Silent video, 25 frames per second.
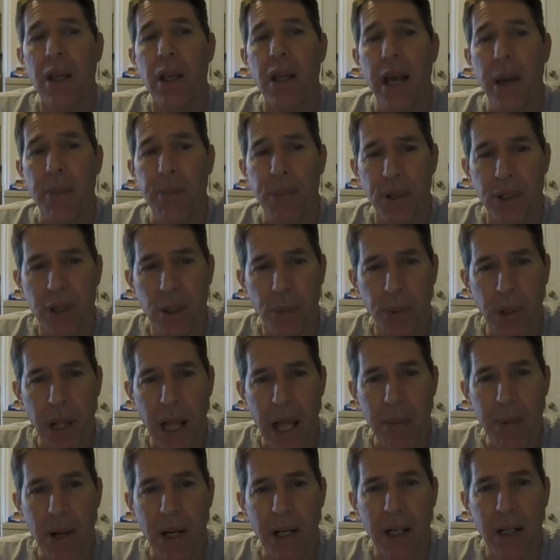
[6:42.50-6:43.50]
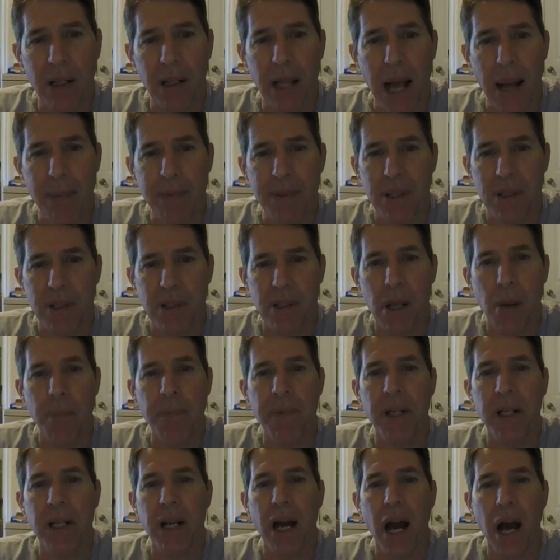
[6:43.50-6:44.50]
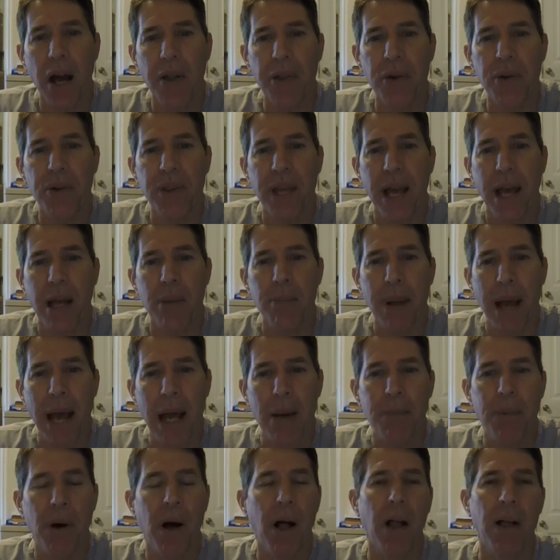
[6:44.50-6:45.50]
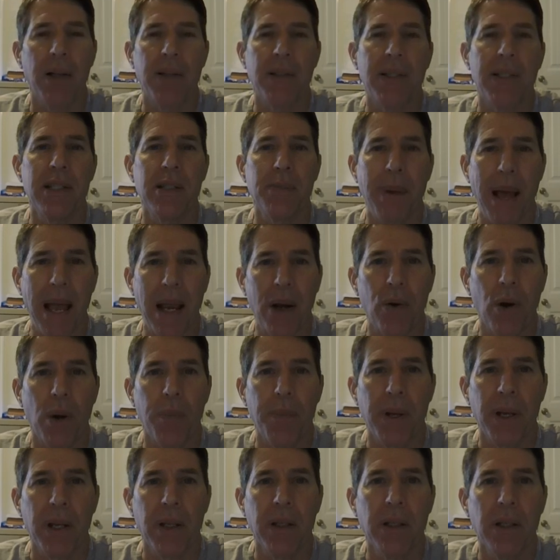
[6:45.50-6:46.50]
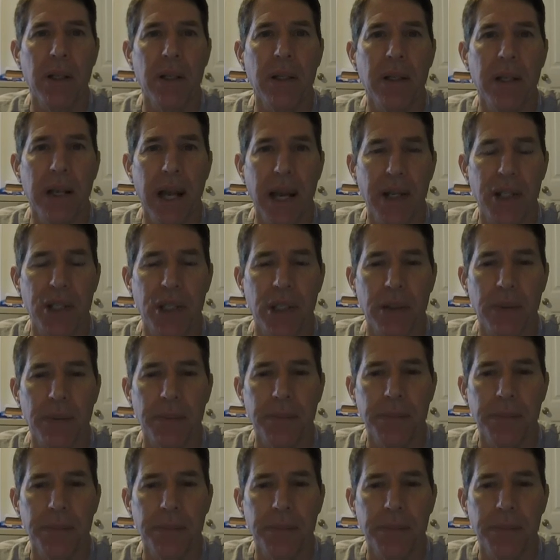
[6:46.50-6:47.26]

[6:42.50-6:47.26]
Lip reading: and put the blame on collapse on something other than bad policies bankrupting the nation.